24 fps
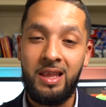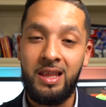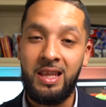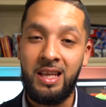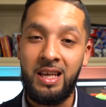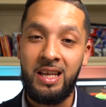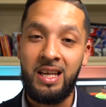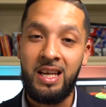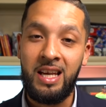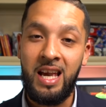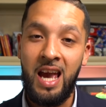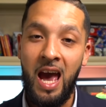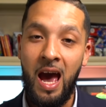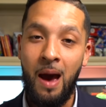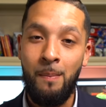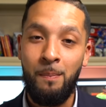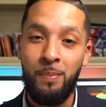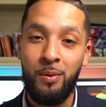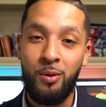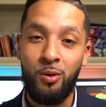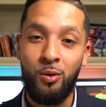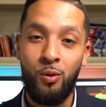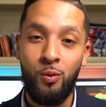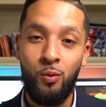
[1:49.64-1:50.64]
the
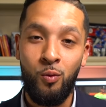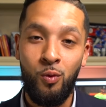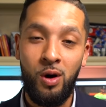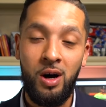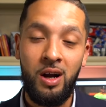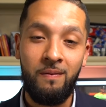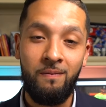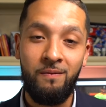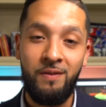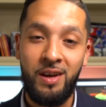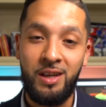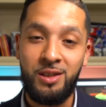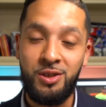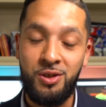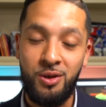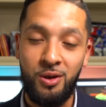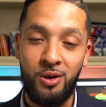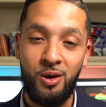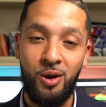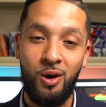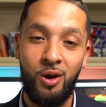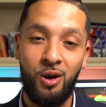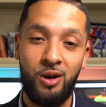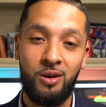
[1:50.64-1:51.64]
Capital One Venture
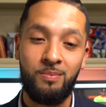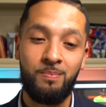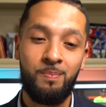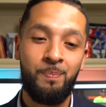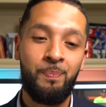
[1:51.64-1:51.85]
card.